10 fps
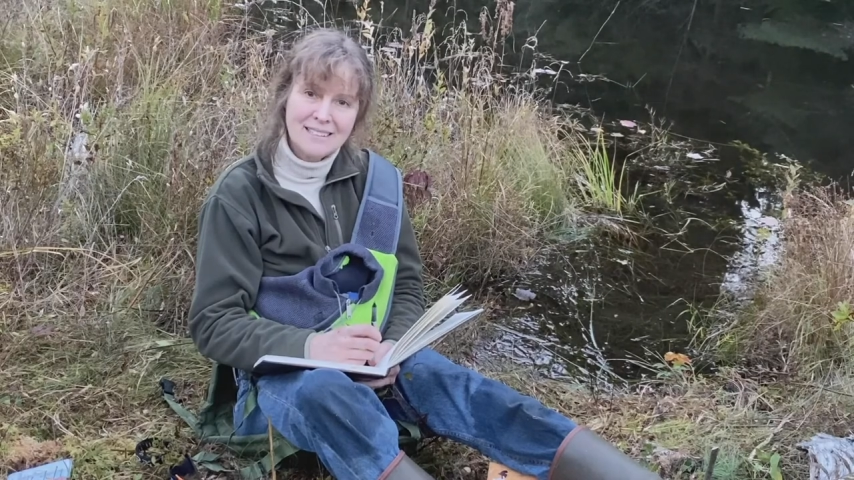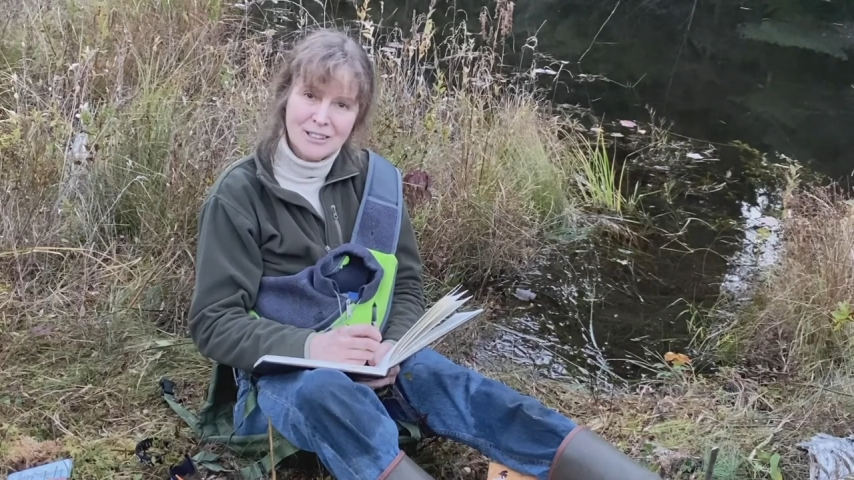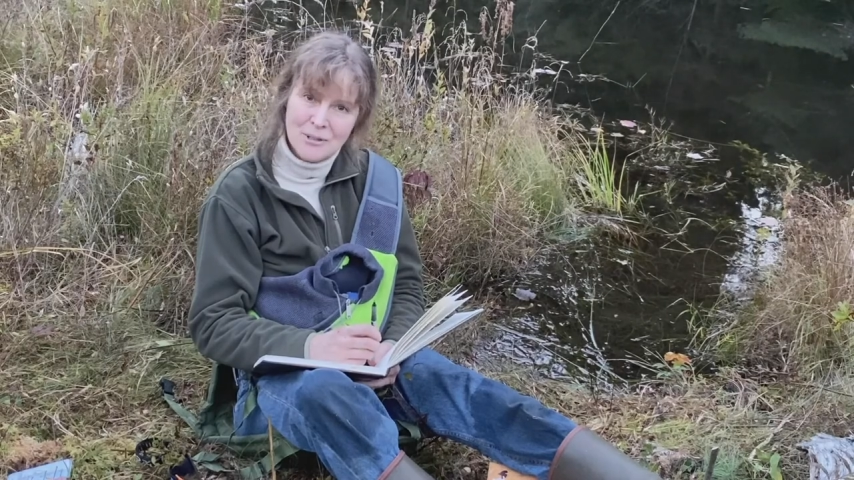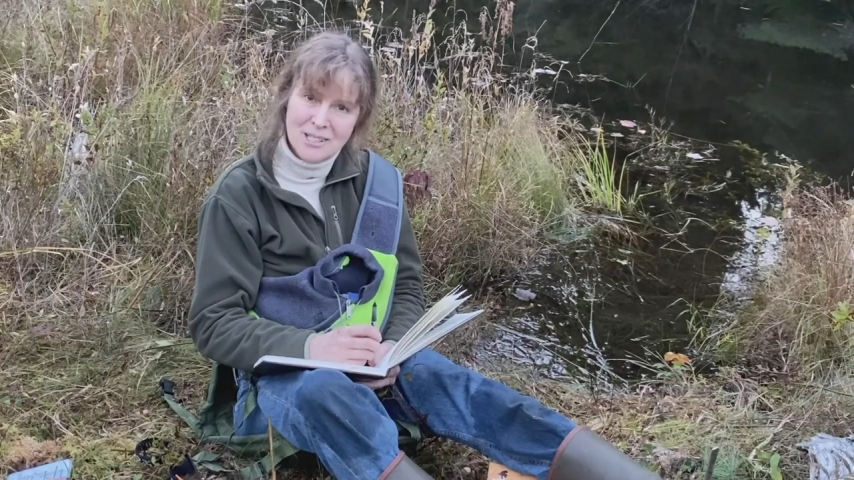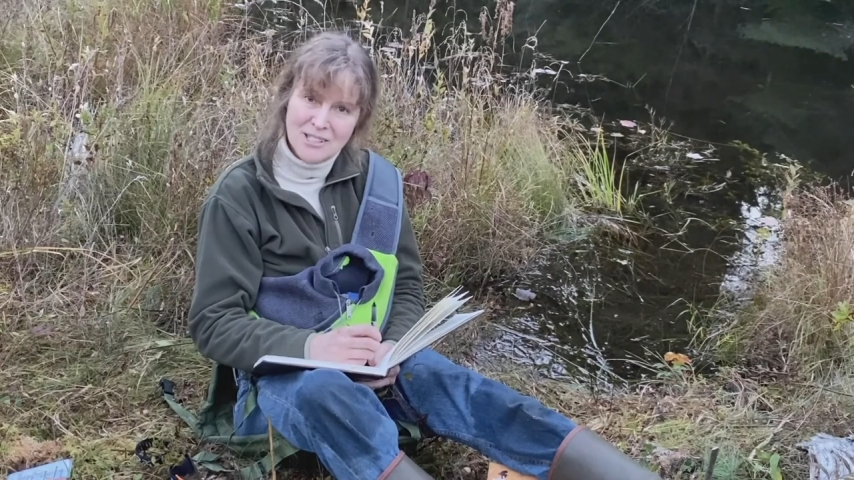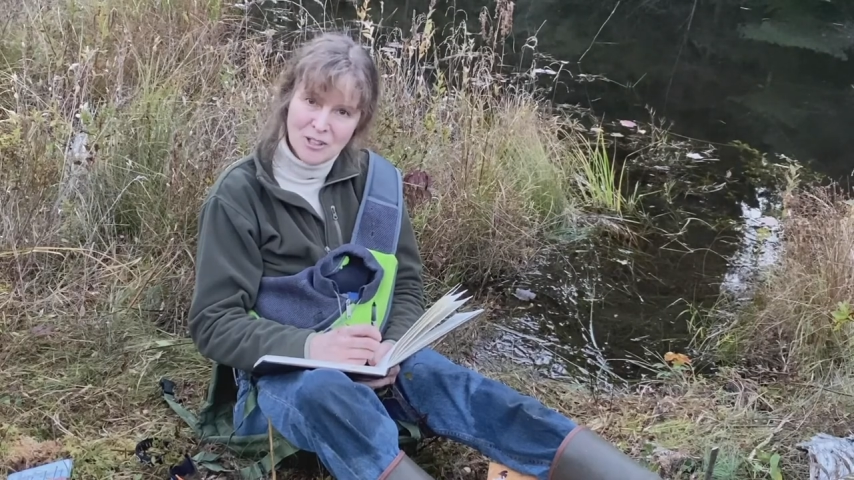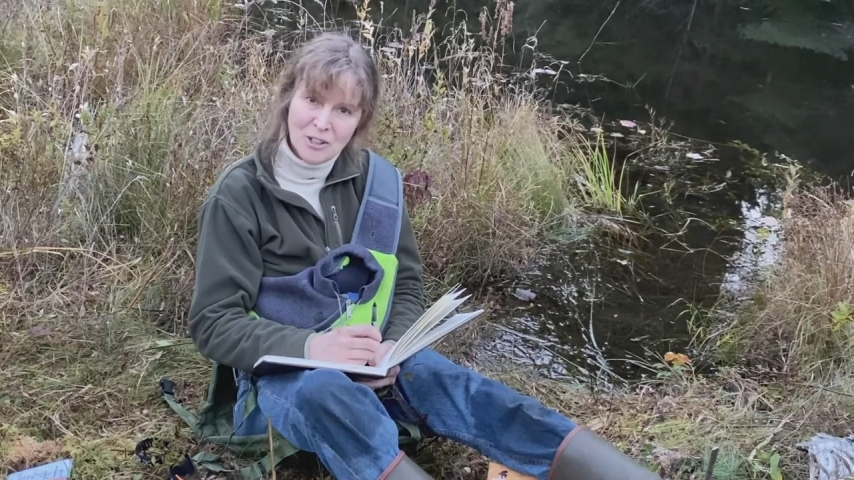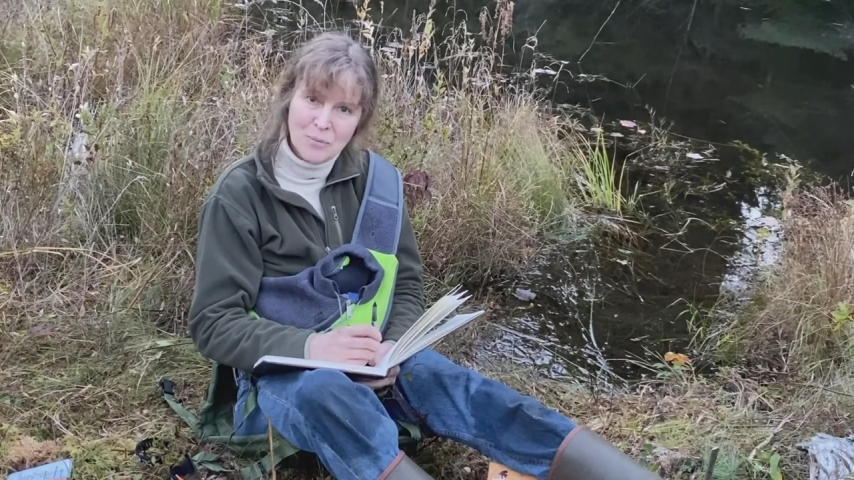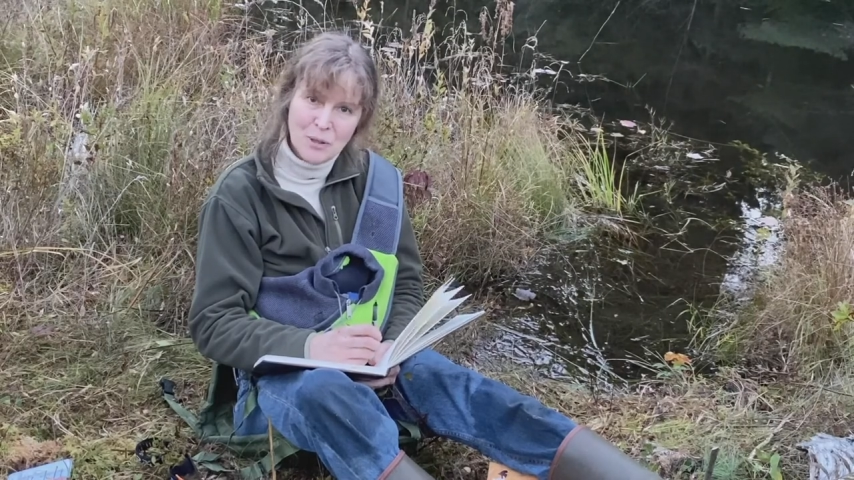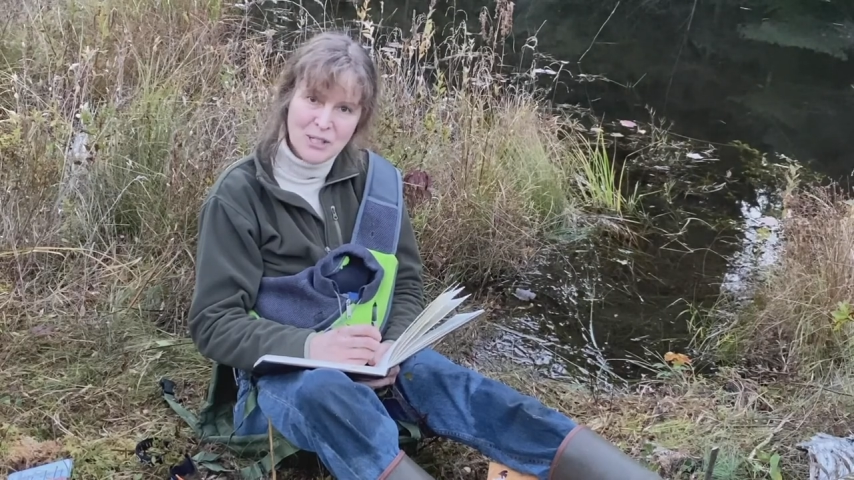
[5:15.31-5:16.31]
lose a
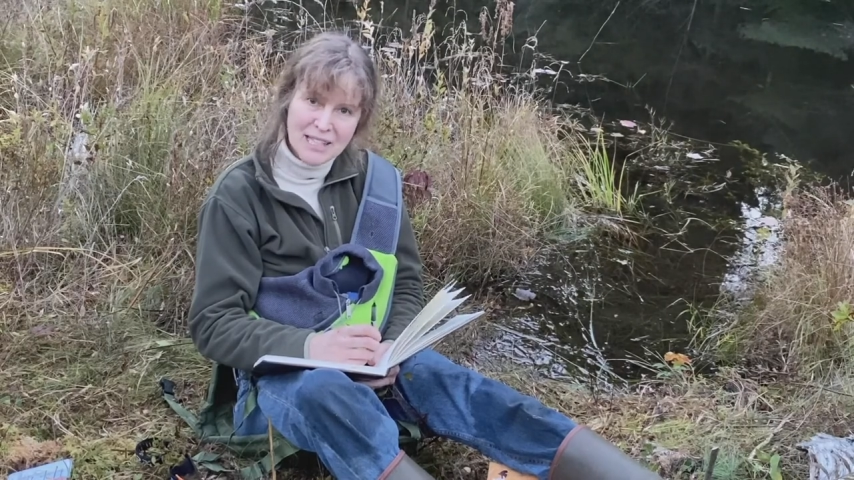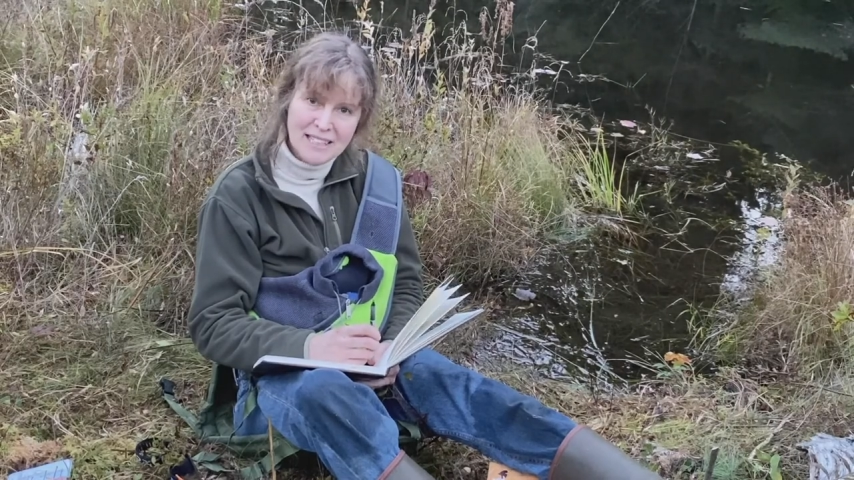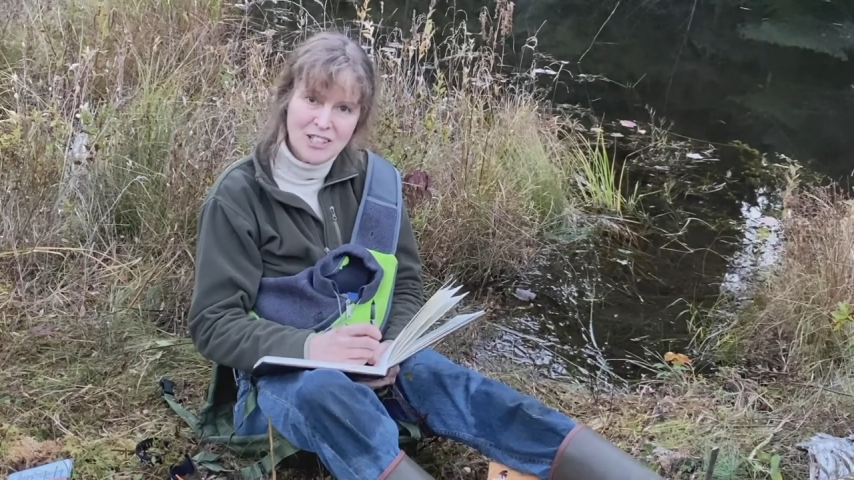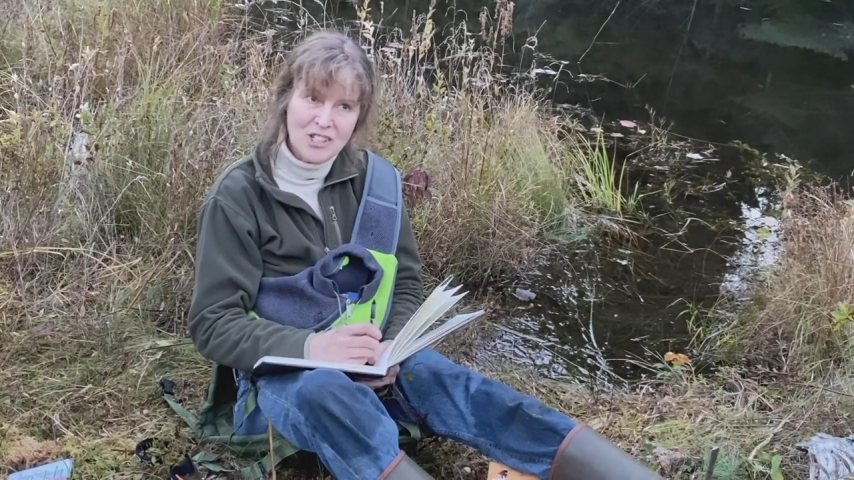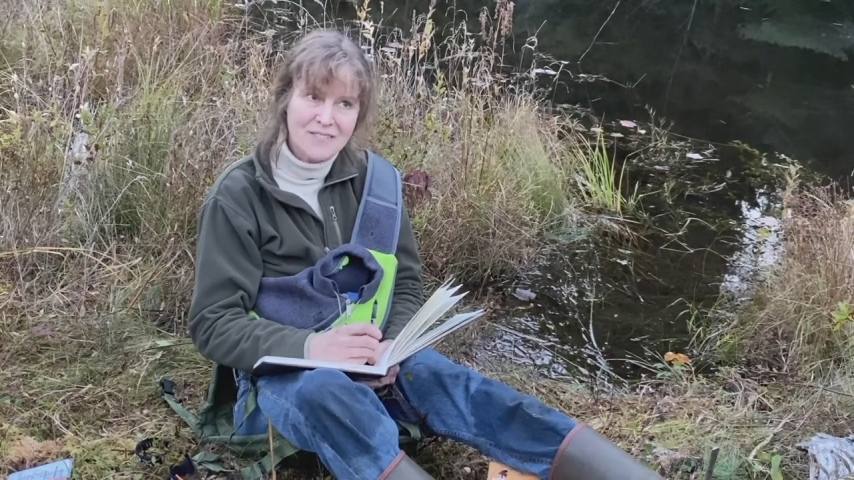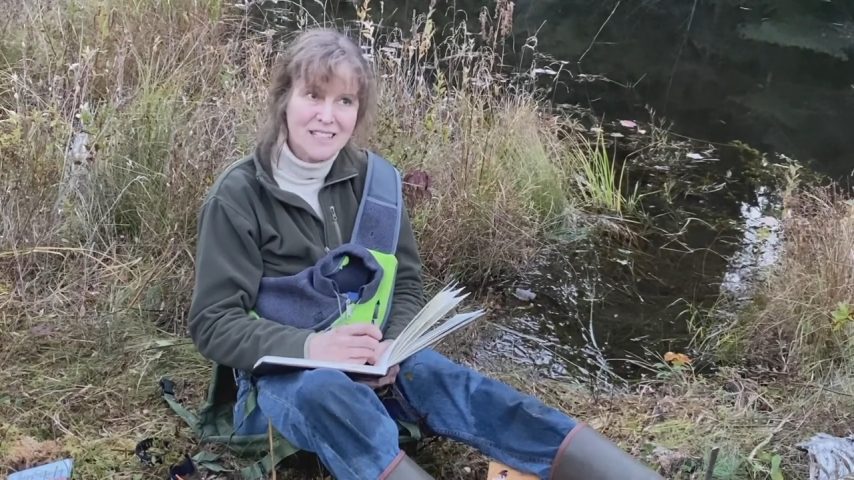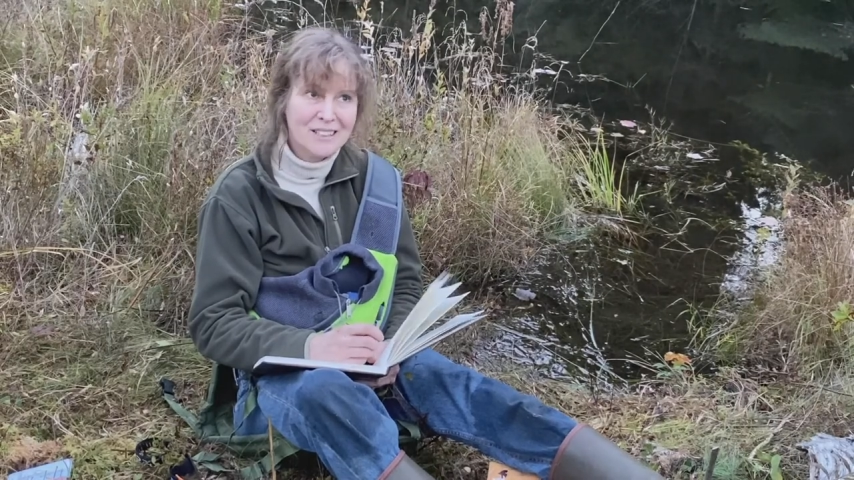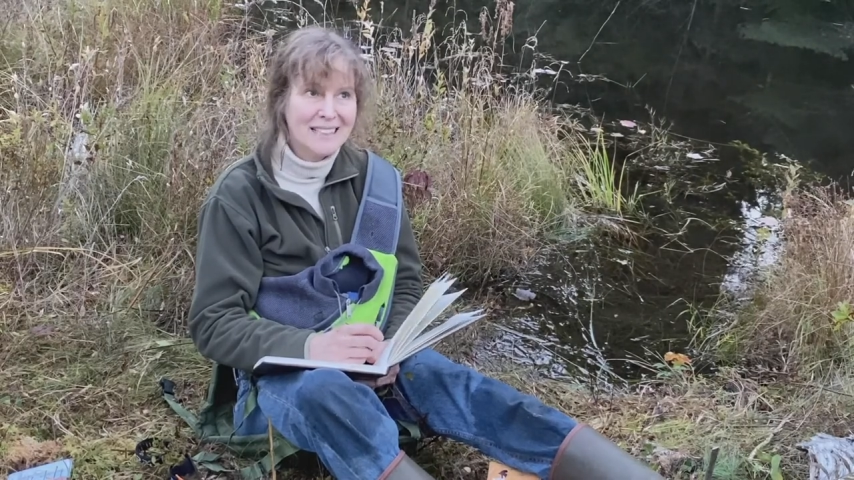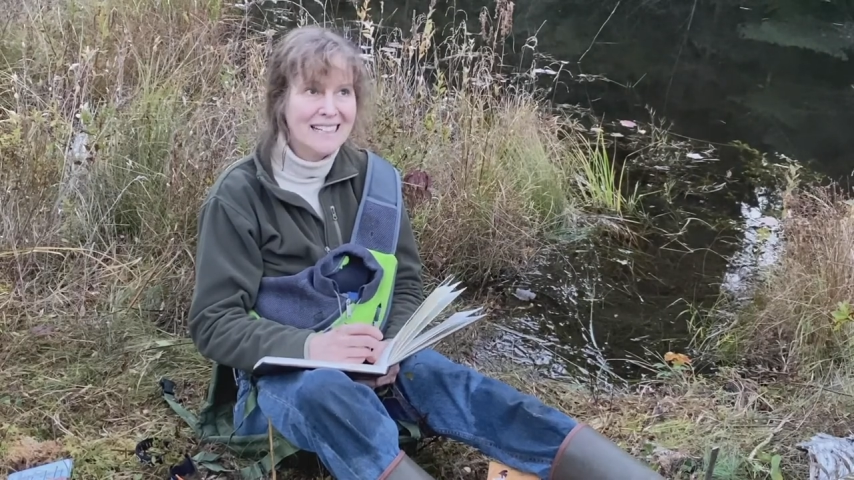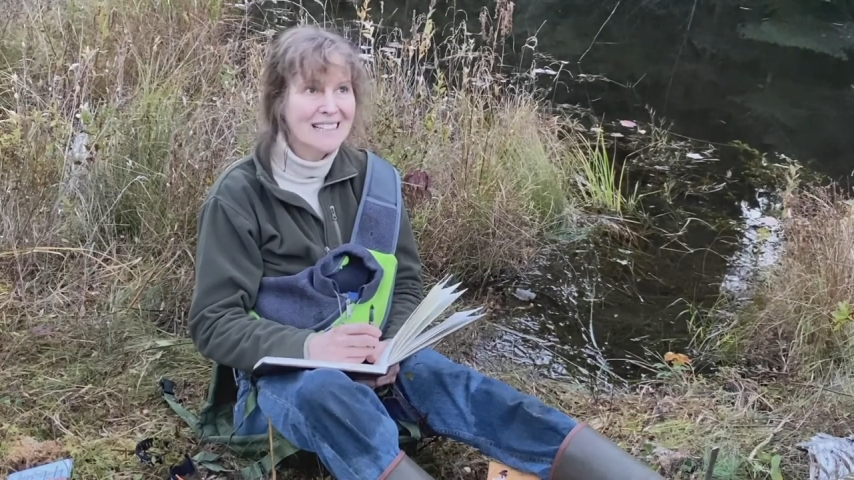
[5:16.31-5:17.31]
certain percentage of
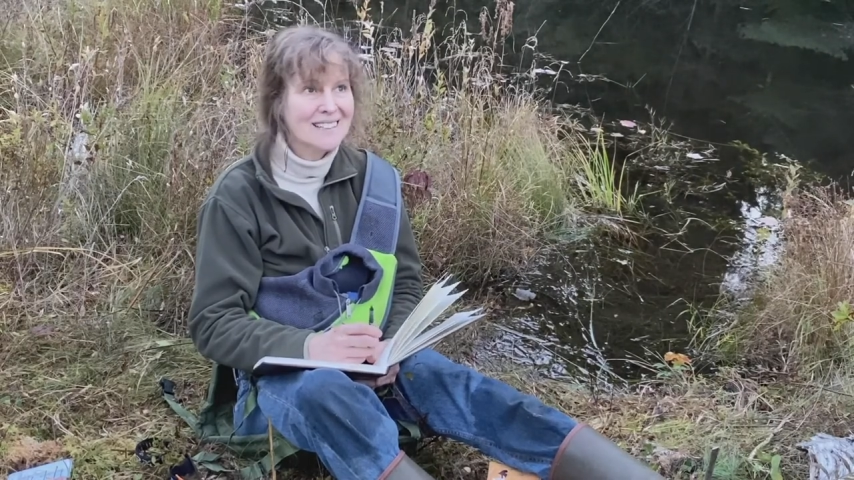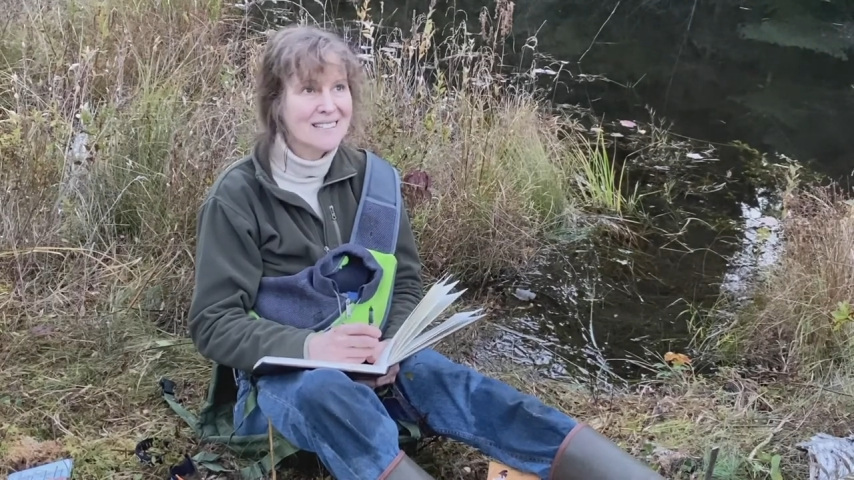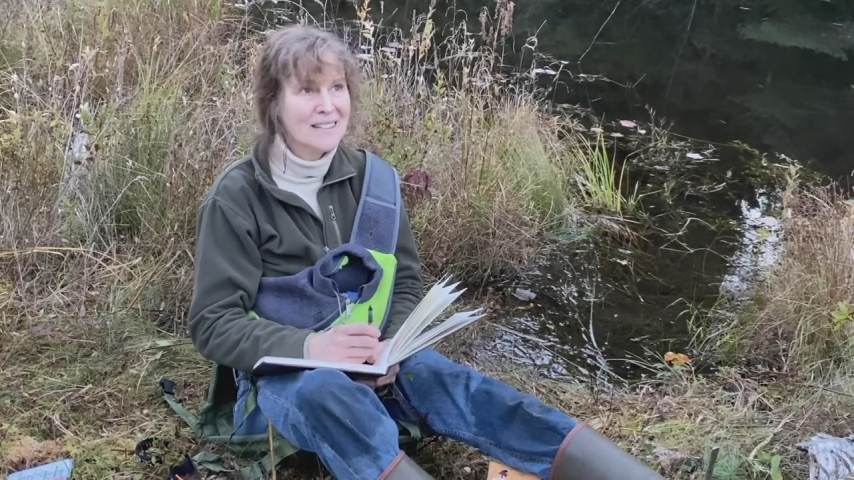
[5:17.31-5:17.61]
their needles,